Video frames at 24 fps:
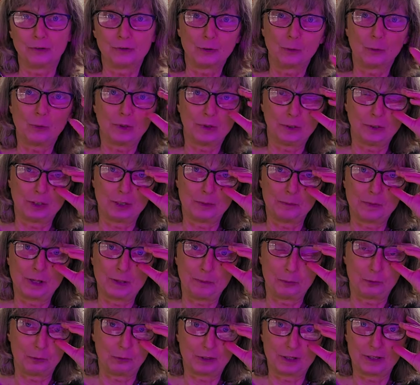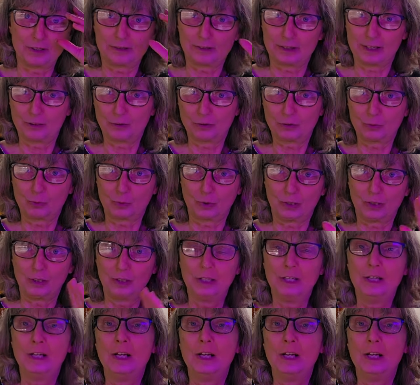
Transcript: So while you can buy Pro Cuts elsewhere,